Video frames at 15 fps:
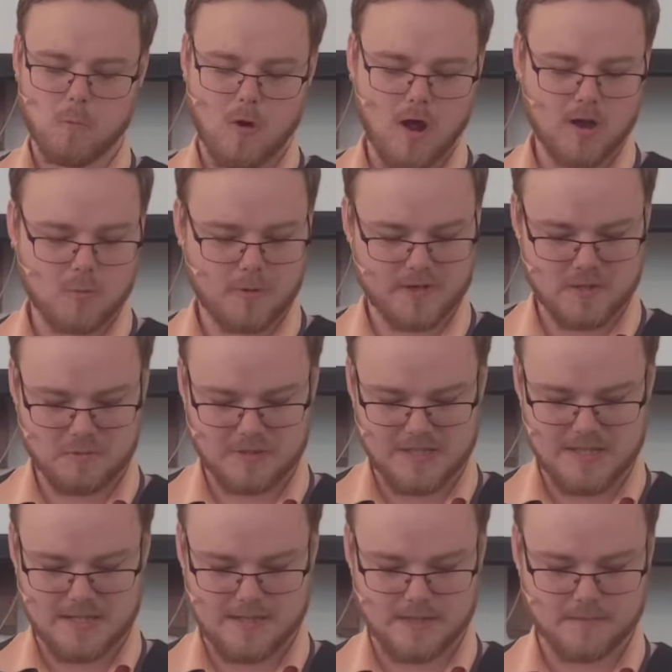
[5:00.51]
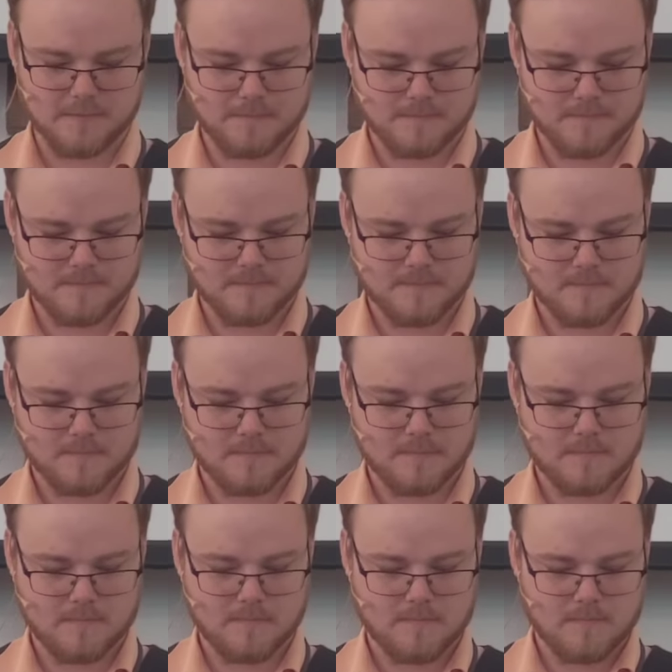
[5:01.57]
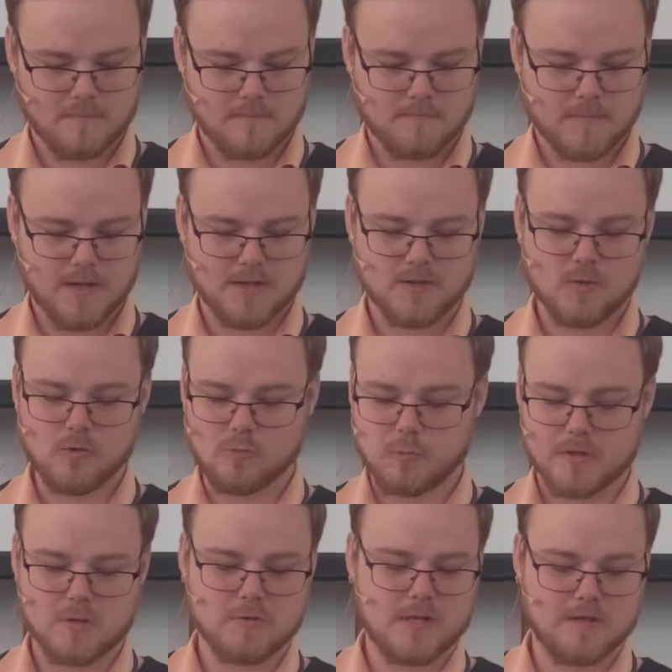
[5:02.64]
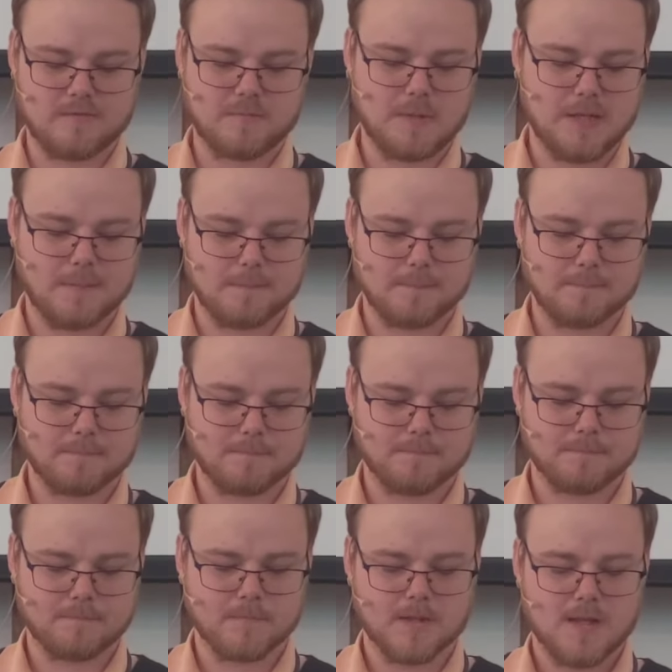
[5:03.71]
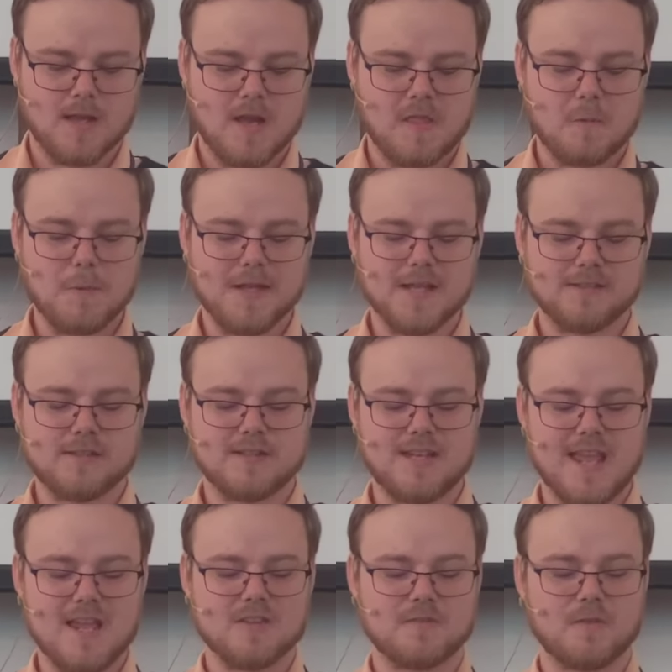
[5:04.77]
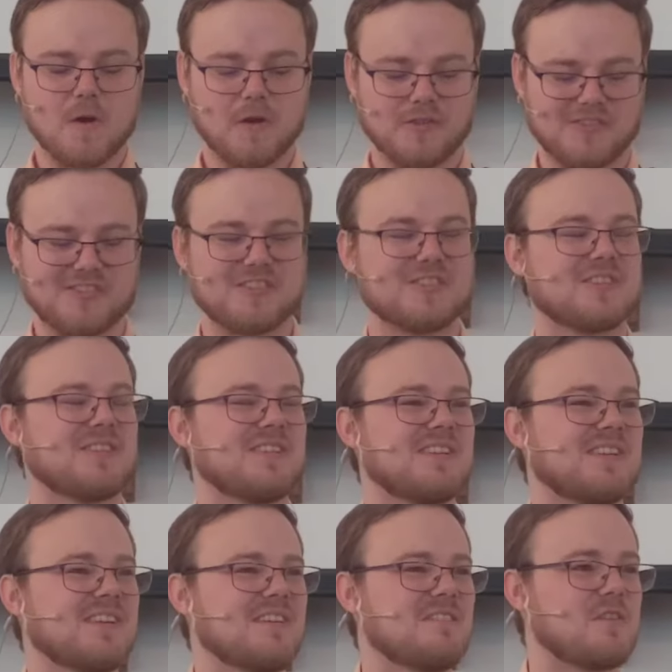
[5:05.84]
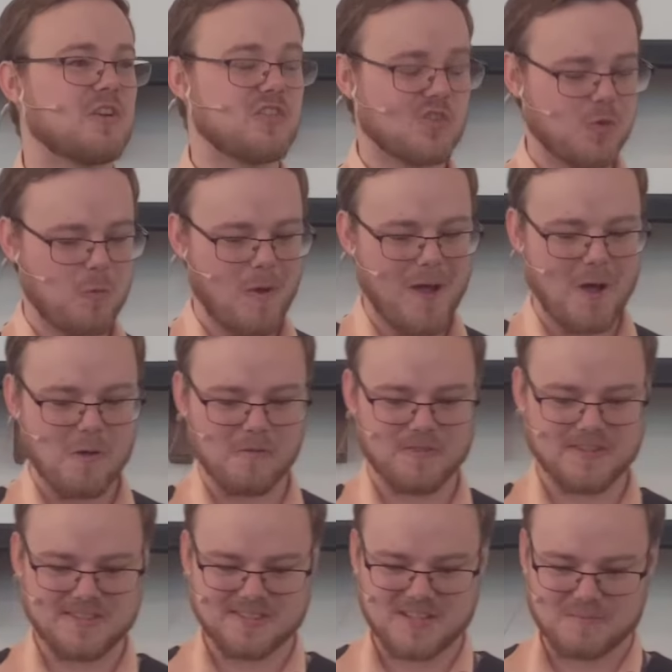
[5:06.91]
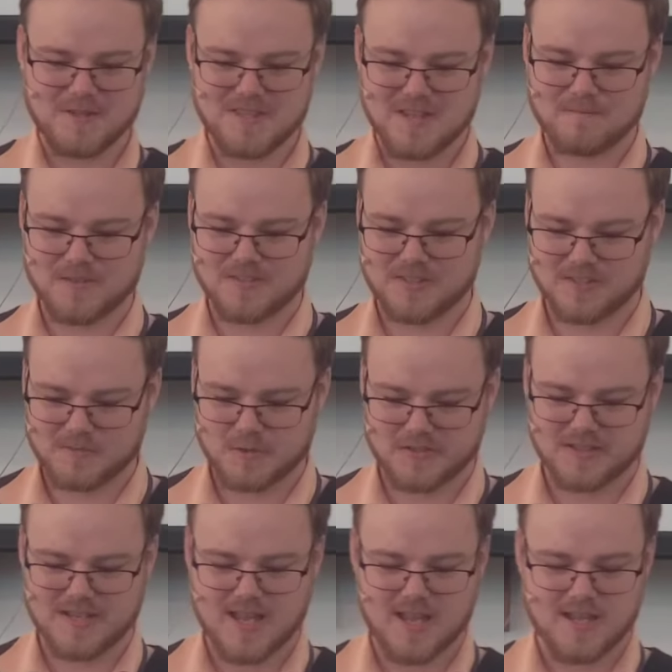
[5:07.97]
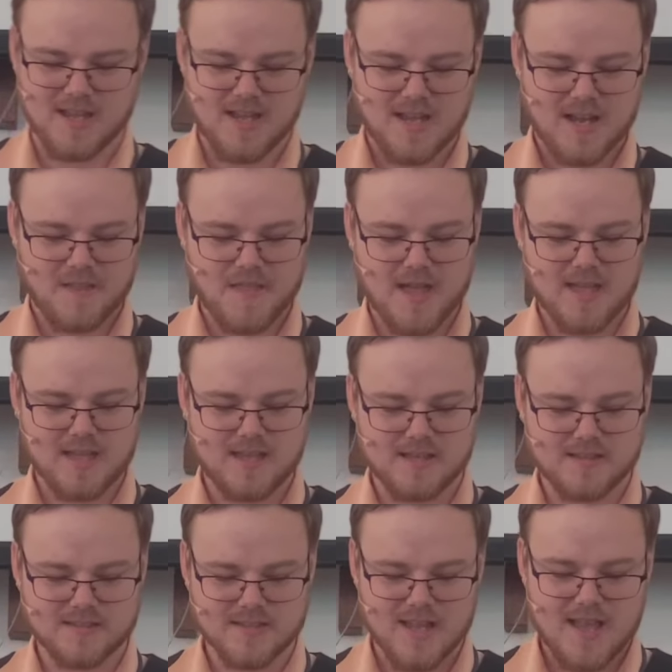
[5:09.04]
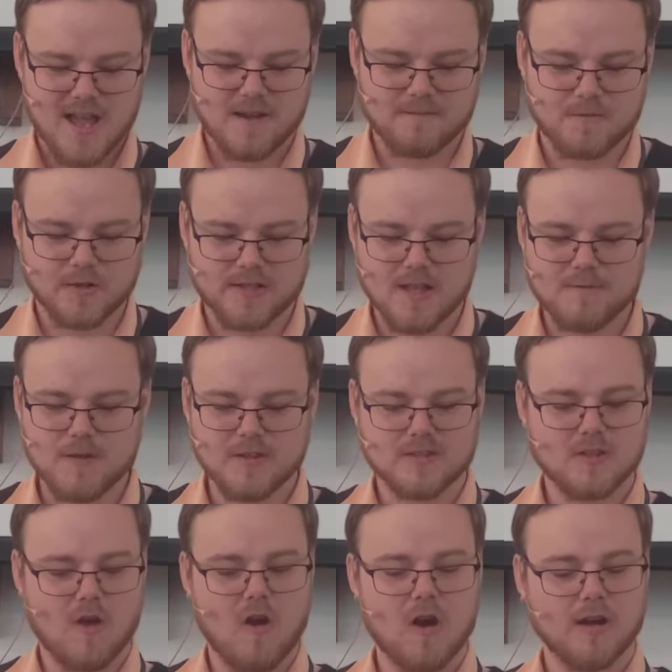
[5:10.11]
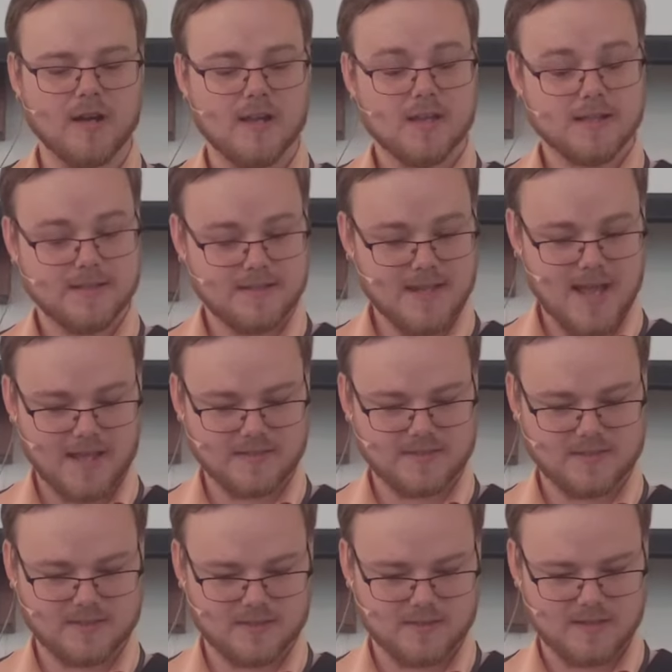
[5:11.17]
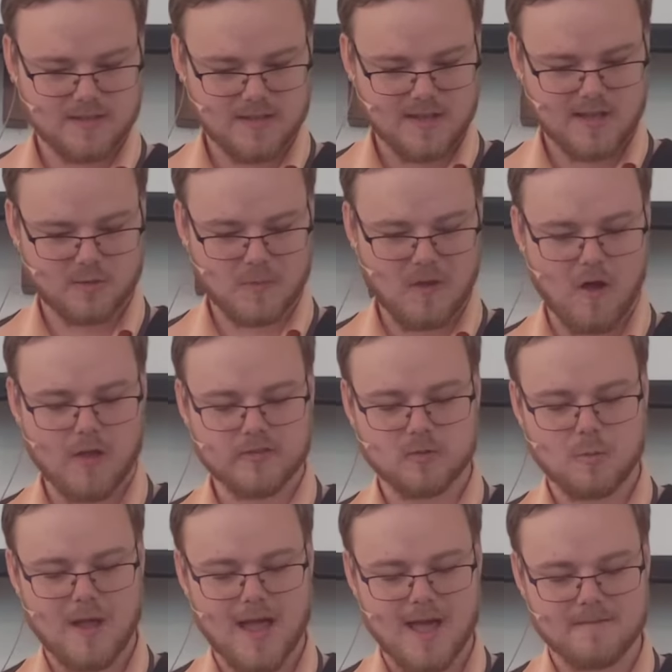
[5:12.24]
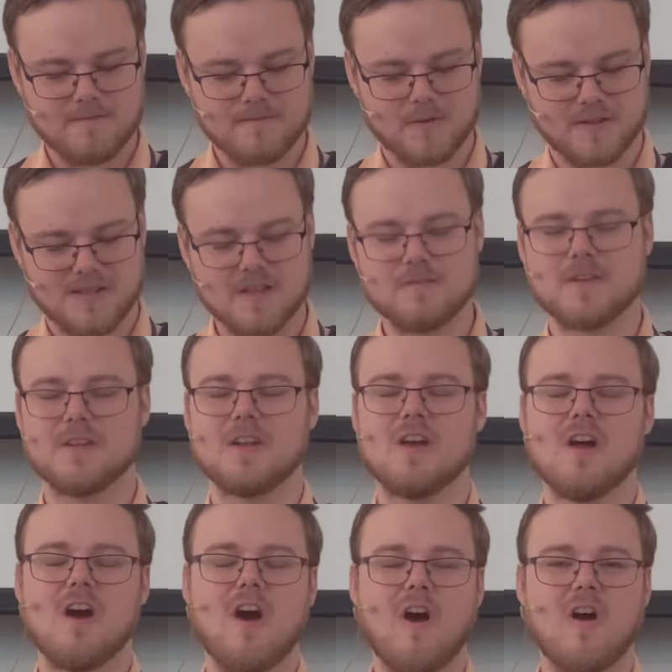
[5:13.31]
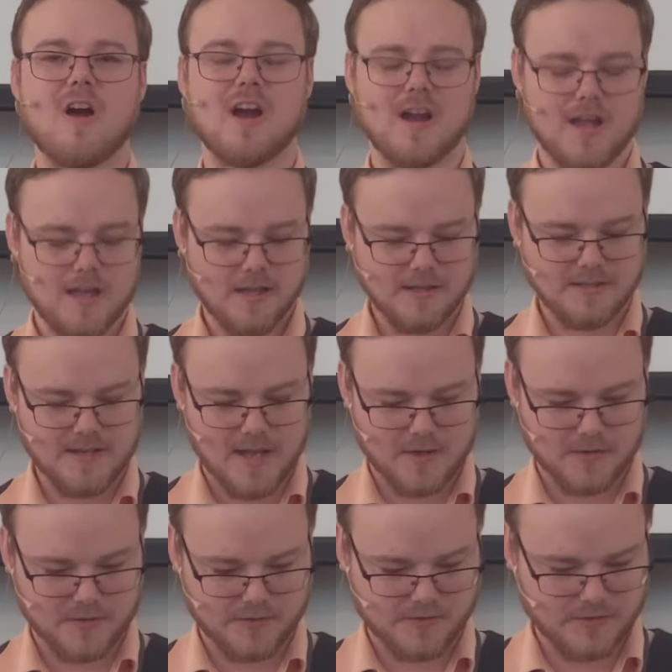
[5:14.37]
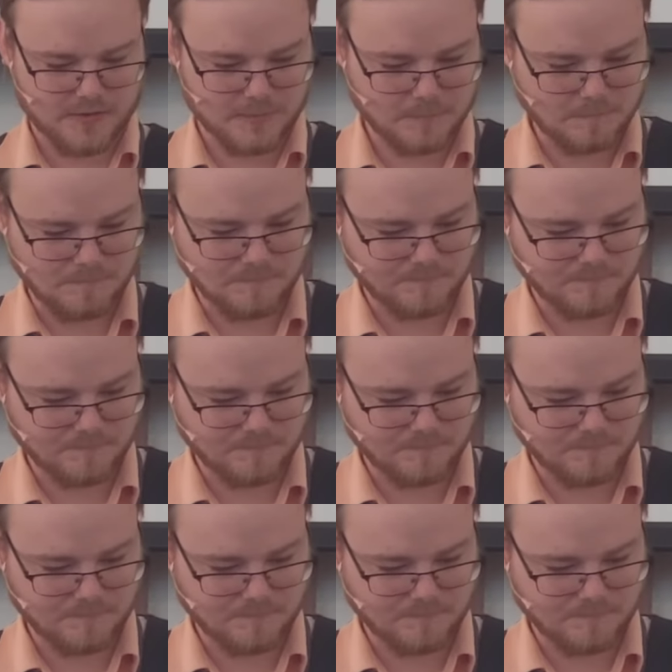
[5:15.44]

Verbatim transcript: walk where you lead and use what you give me. And then we get today's verse, verse 12. This is going to be the emphasis for today, and that is, And forgive us our debts, as we also have forgiven our debtors.